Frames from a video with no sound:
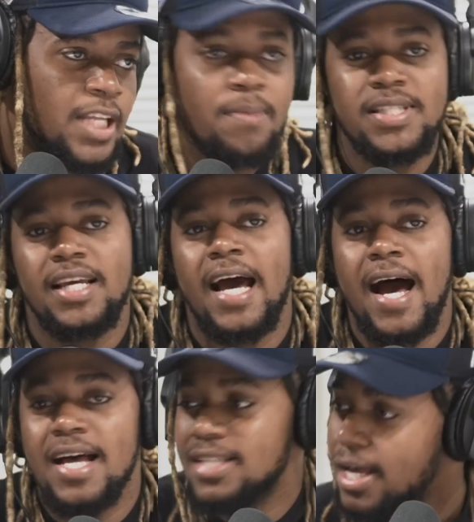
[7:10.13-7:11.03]
Them say
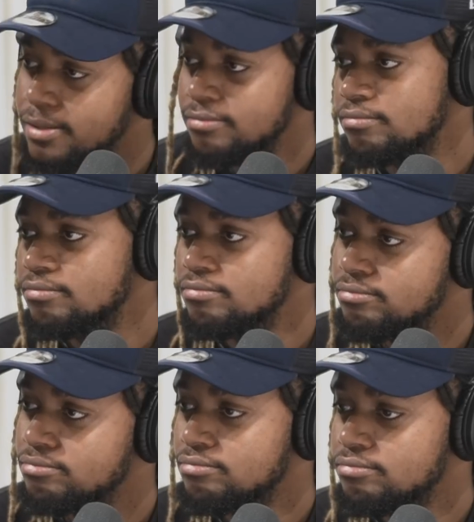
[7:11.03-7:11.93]
Gaza.
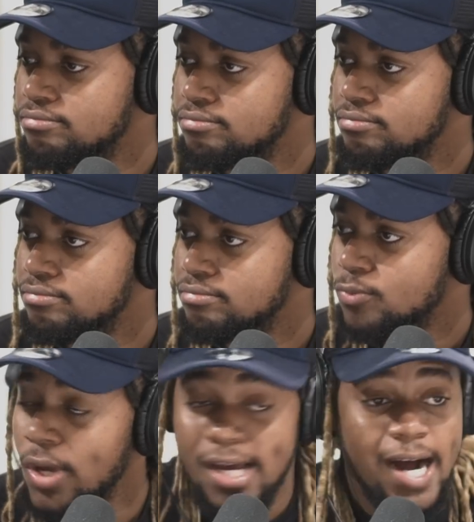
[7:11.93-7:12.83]

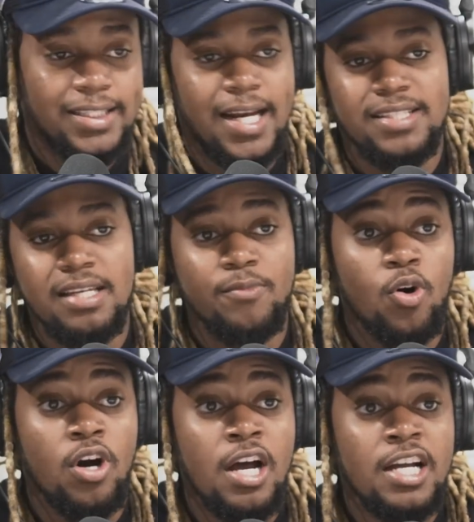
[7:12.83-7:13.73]
When Kartel I sing
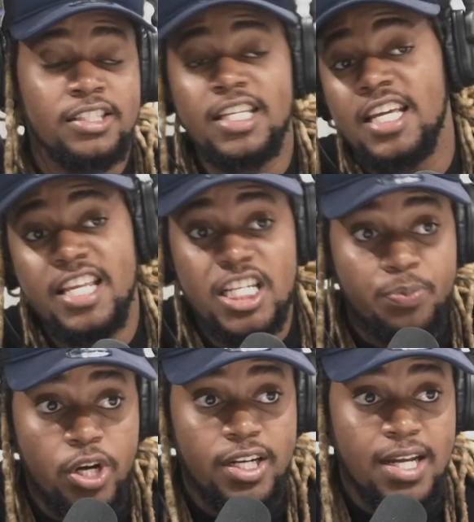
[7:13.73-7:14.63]
about
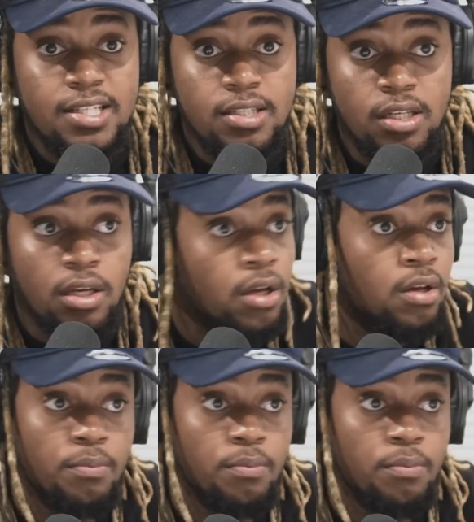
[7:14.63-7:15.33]
teenage pregnancy,